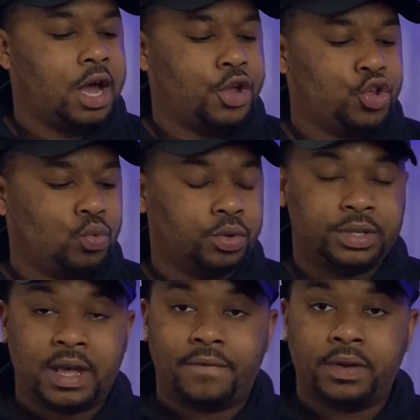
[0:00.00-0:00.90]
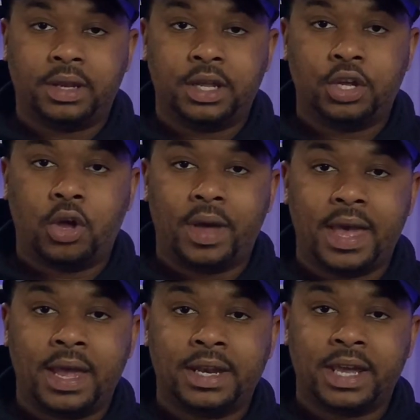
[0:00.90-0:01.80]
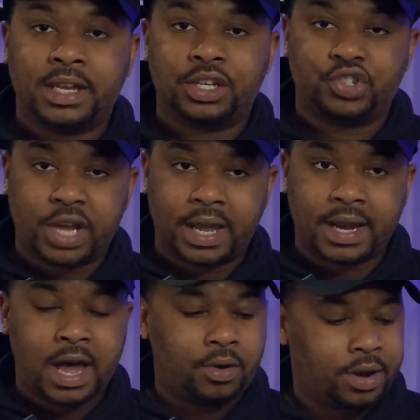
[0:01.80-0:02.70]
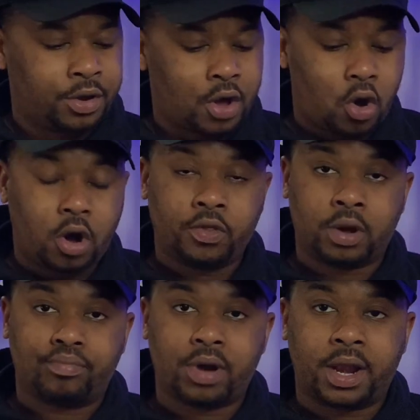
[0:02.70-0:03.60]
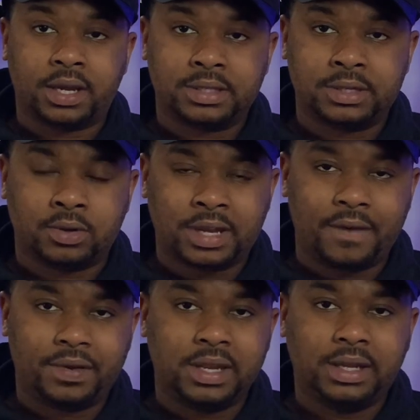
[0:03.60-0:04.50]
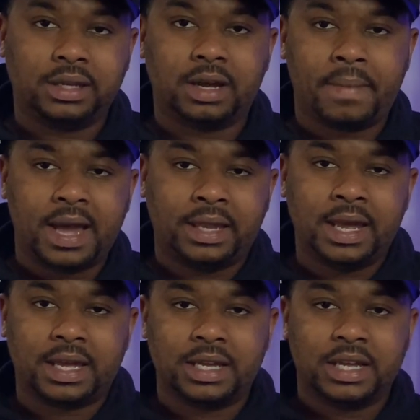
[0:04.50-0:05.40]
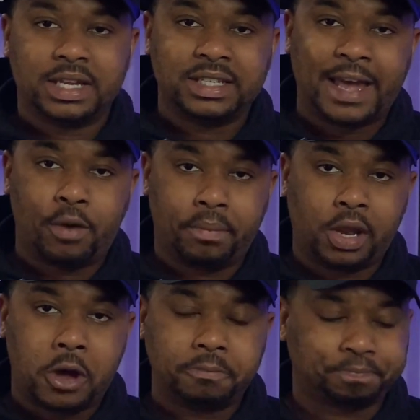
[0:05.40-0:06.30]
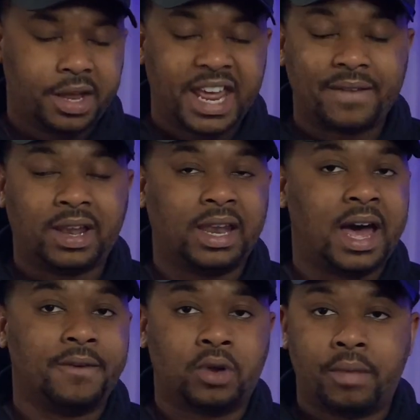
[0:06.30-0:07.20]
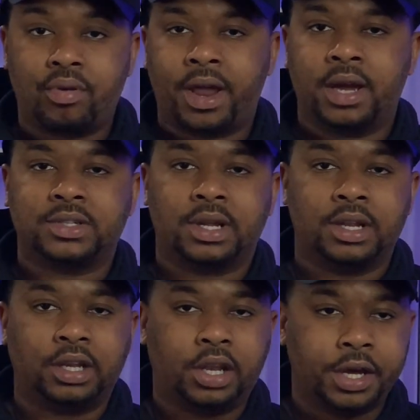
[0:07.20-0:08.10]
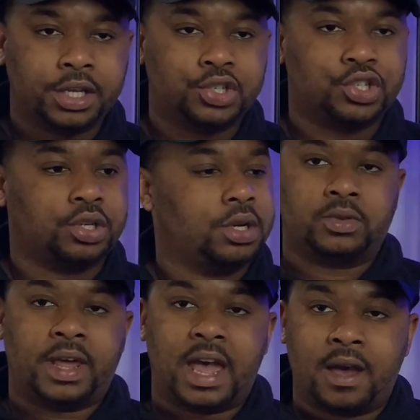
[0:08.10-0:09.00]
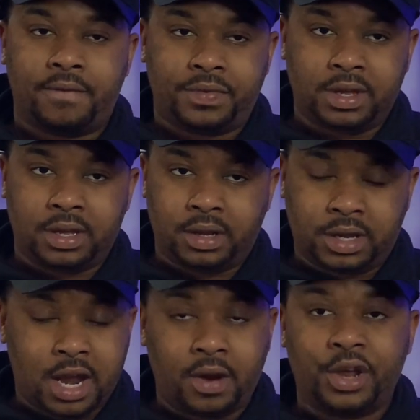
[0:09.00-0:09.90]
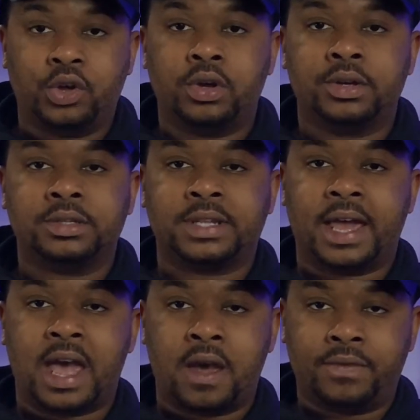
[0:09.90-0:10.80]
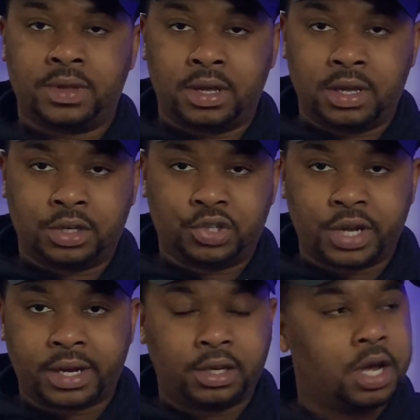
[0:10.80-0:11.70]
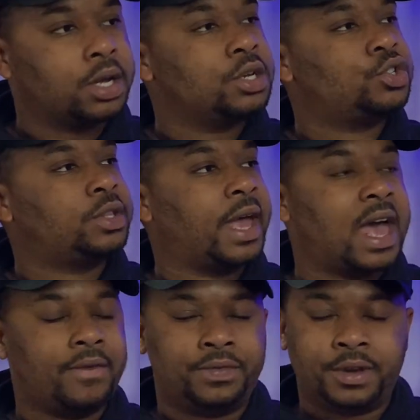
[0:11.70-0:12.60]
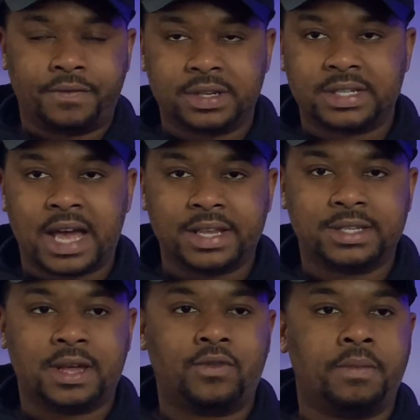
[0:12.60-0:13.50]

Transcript: you will definitely go ahead and check it out and all their products. So definitely click my link down below. They have a lot of great products. Luggage, they have the carry-ons, they have the checked luggage, they have different sizes of them,